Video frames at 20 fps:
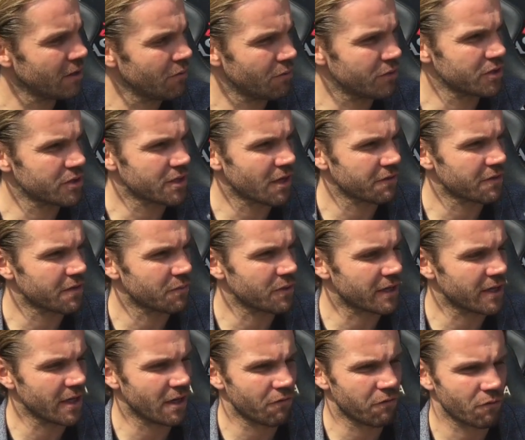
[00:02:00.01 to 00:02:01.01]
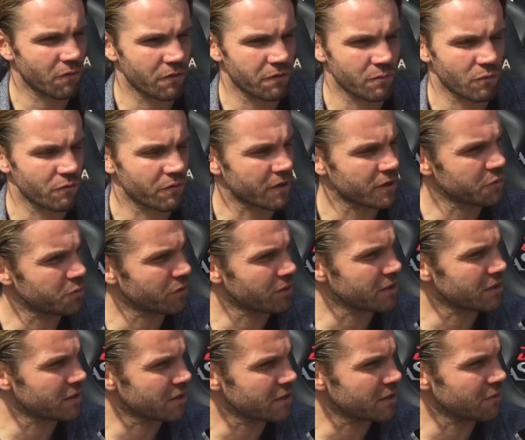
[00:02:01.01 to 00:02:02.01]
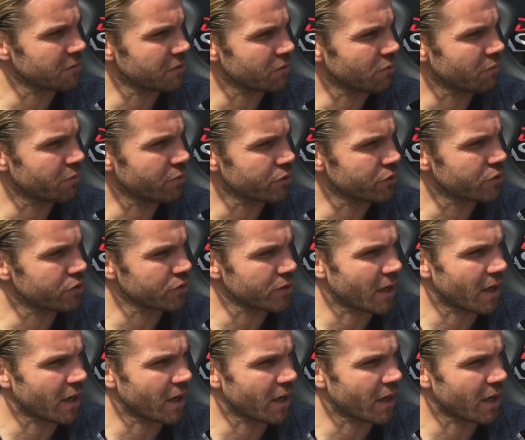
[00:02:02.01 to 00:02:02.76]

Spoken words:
We just have to be careful with him over this pre-season, that we don't push too